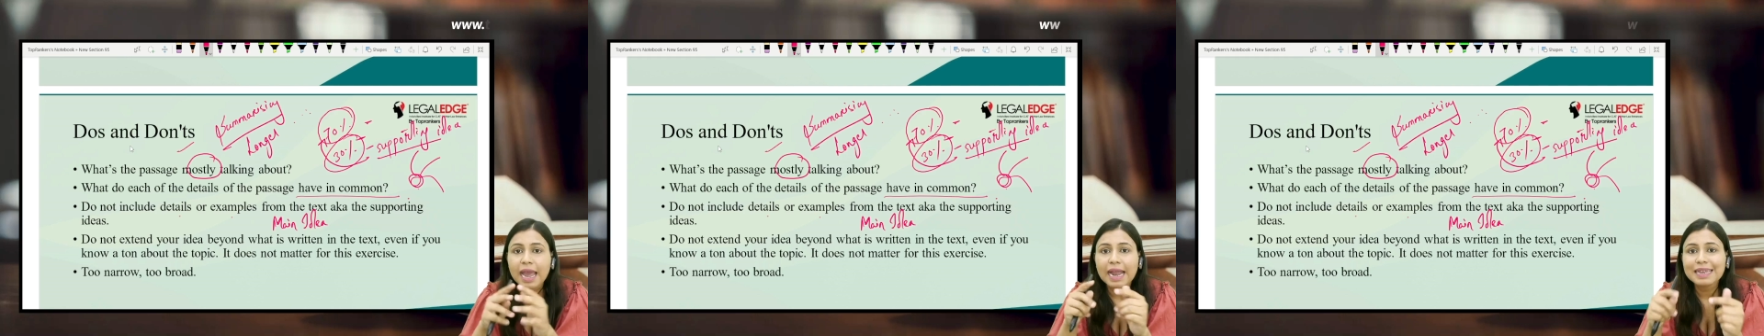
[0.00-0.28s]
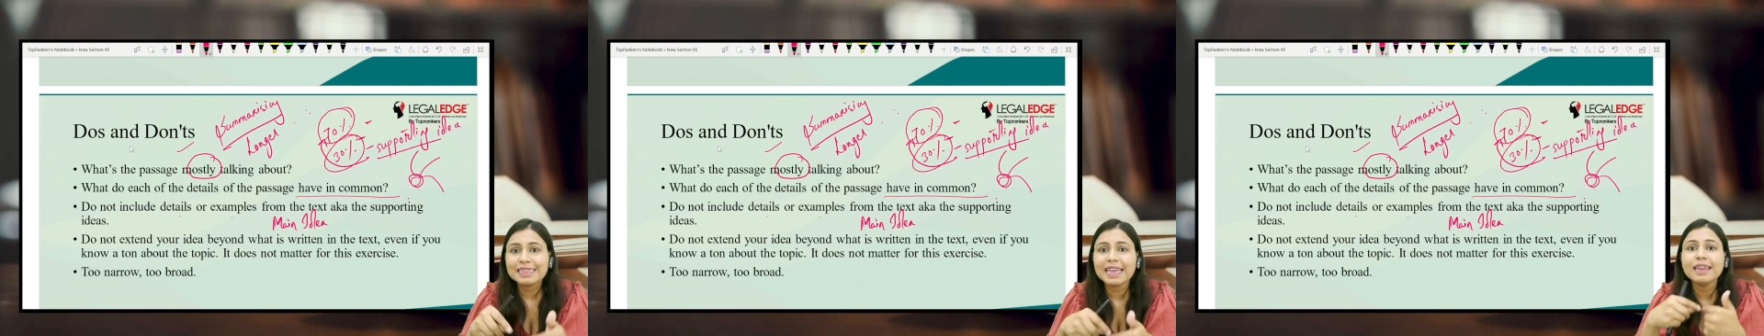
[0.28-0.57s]

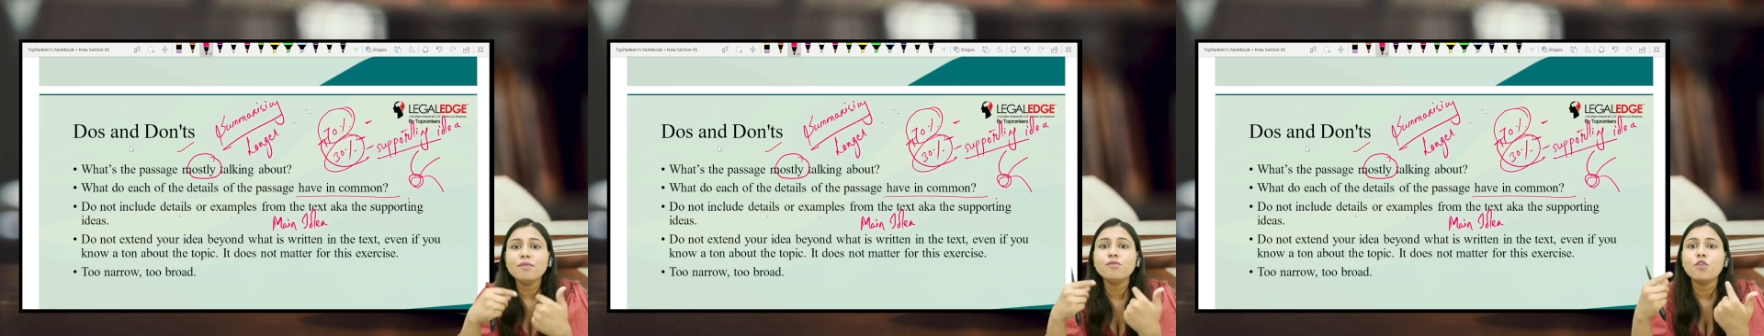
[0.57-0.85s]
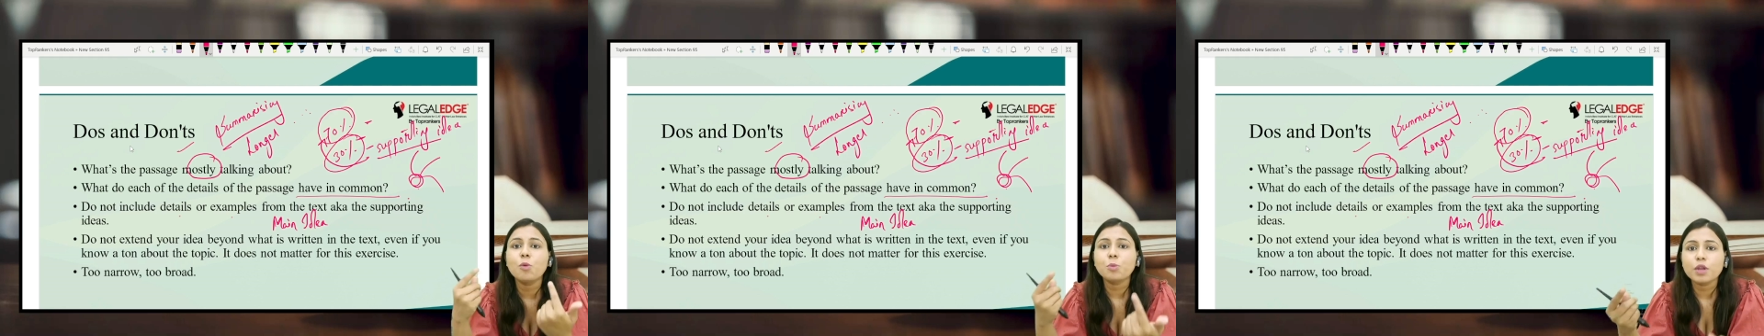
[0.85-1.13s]
and then
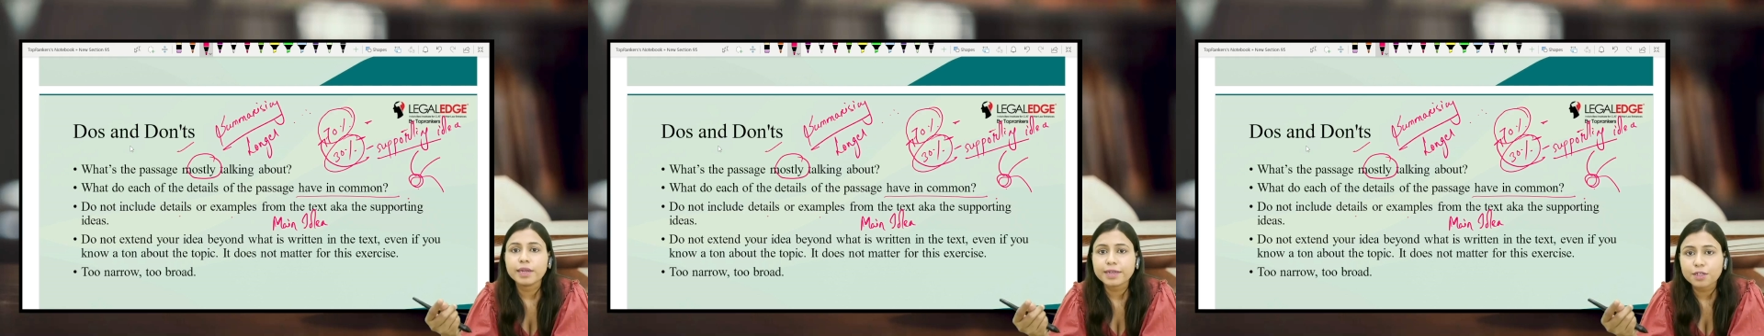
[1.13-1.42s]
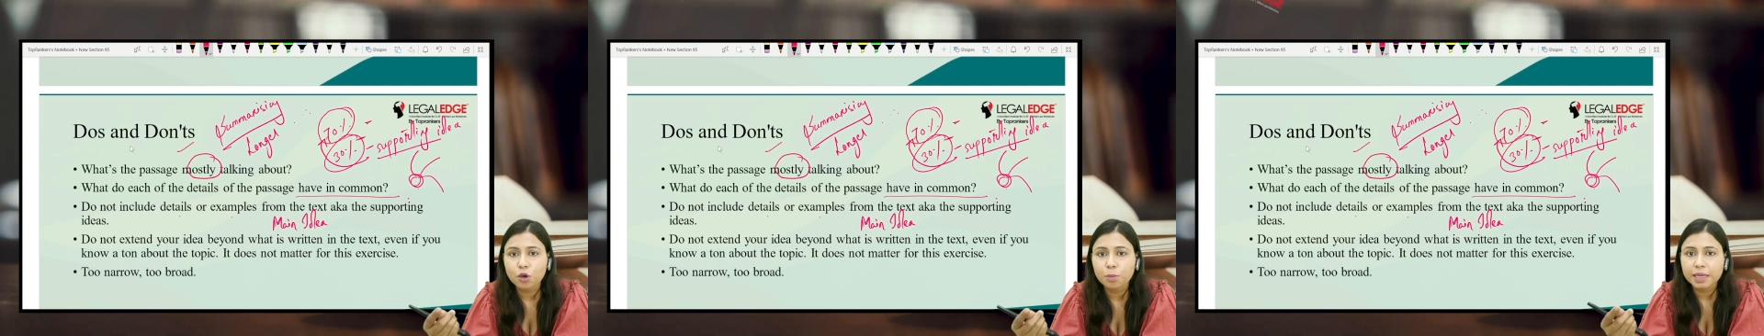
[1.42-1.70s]
formulate
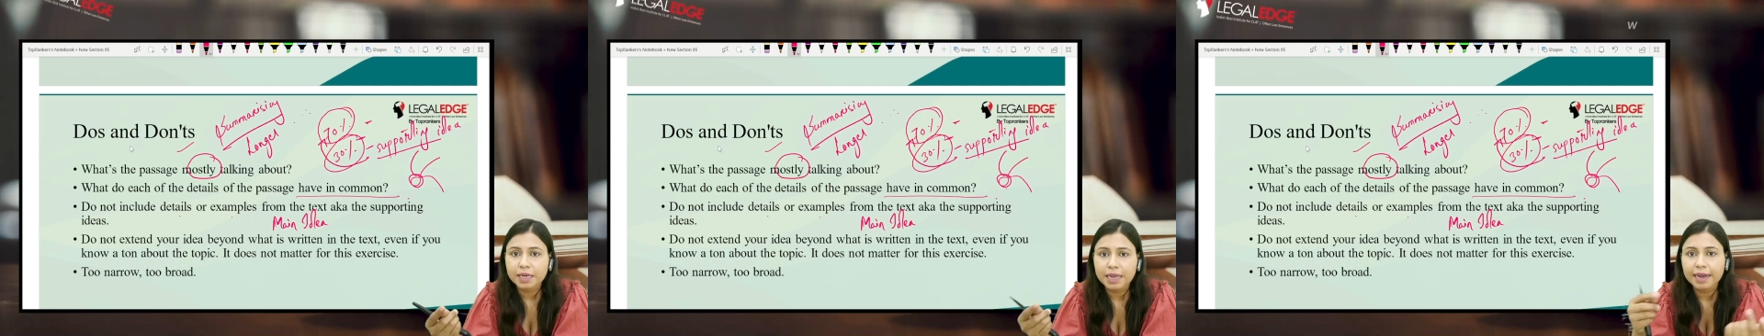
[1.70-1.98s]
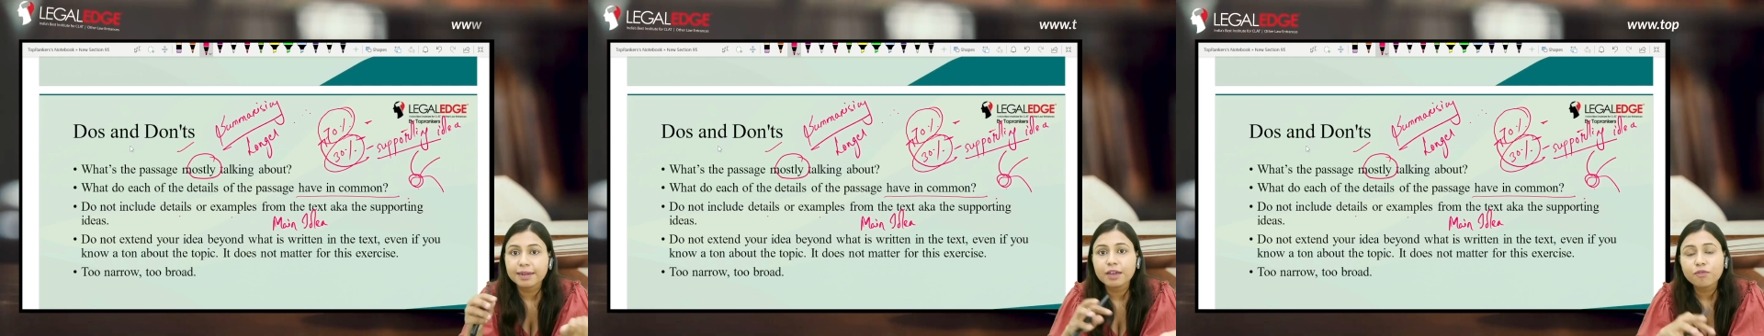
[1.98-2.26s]
your main
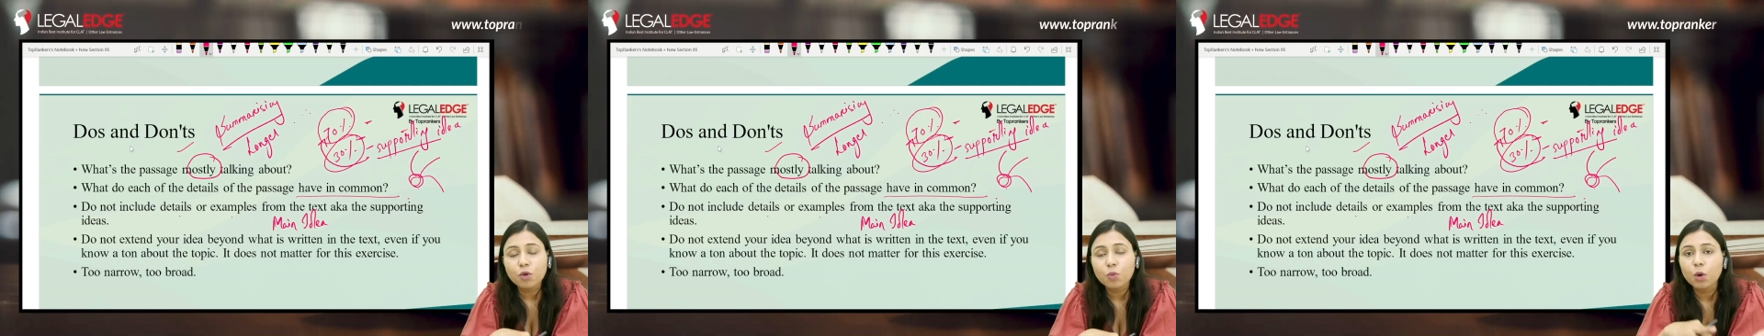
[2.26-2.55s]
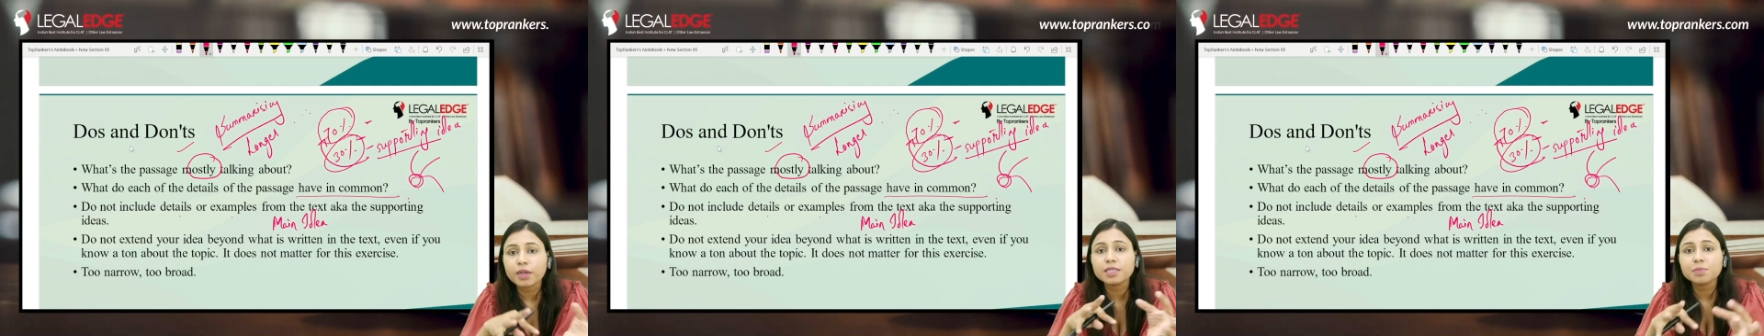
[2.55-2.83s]
idea from
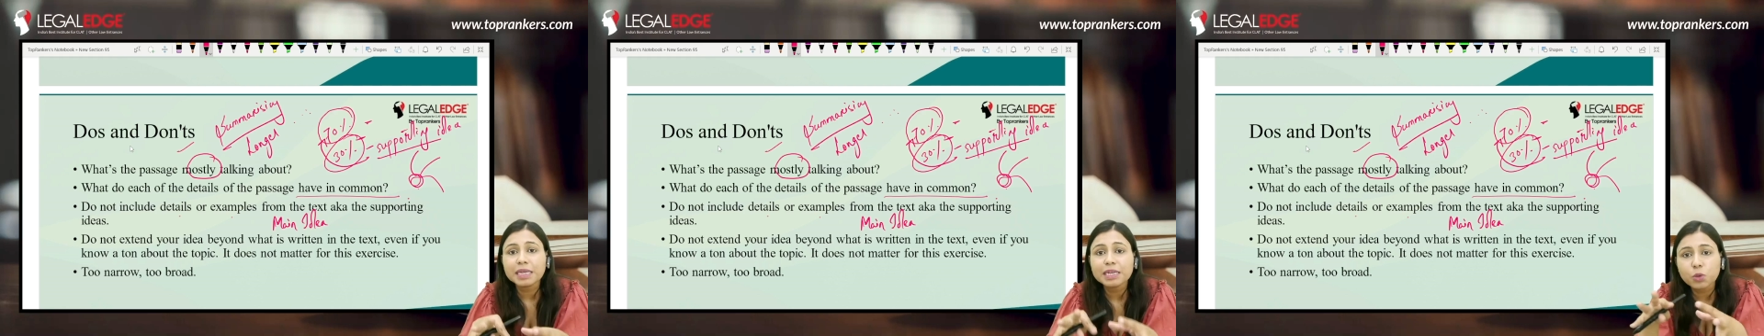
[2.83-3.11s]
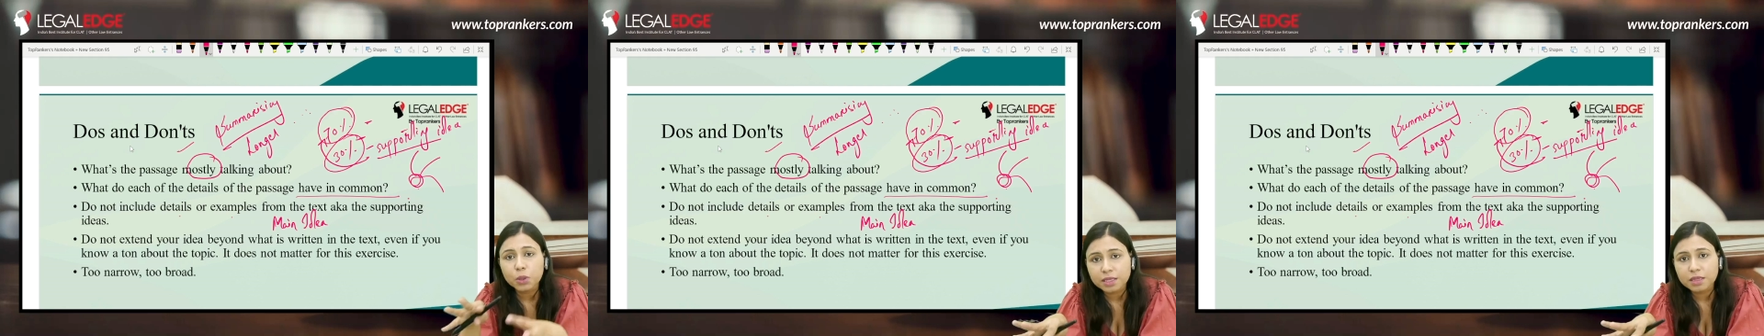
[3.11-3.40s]
what is being
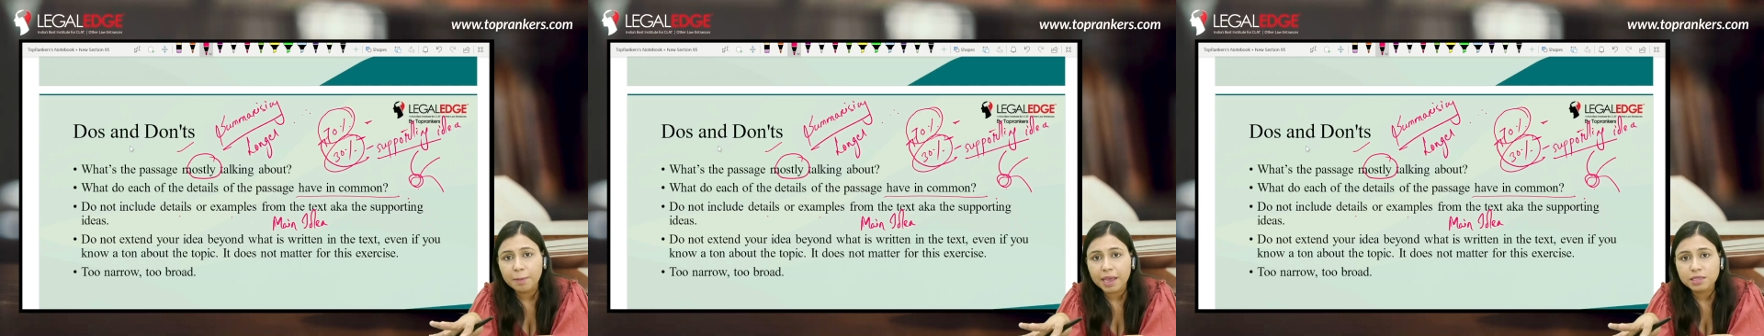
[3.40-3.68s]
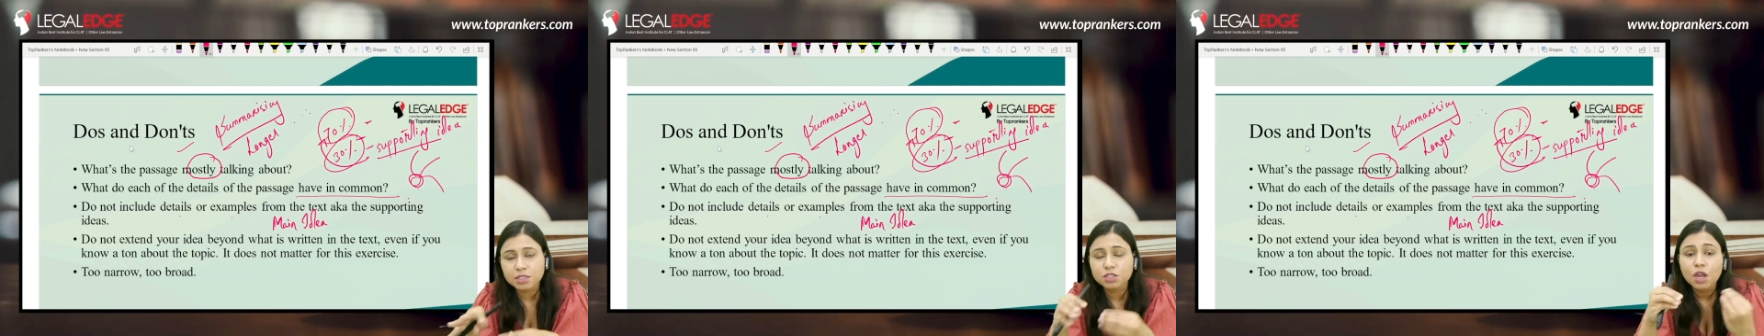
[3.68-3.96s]
told in the
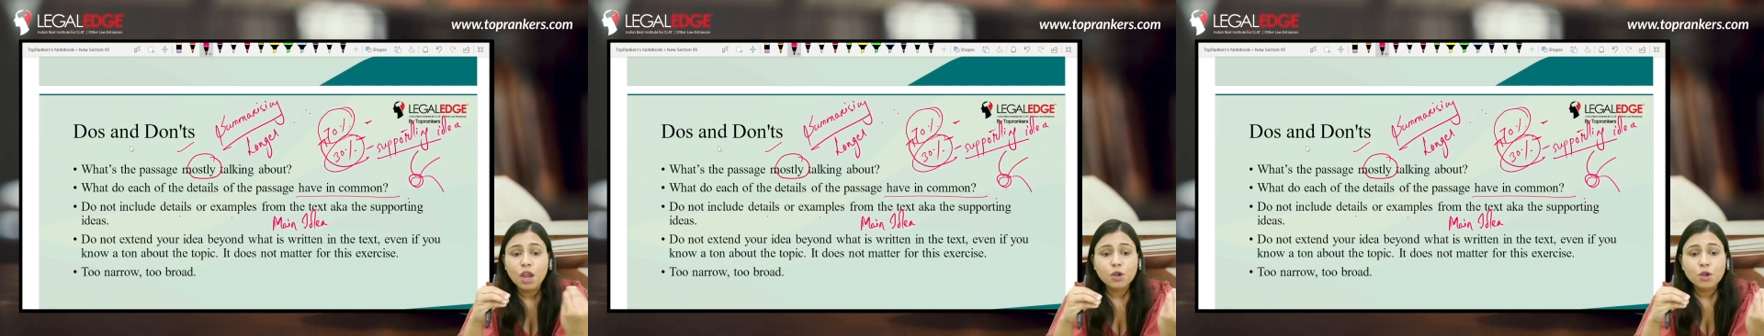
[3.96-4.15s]
passage.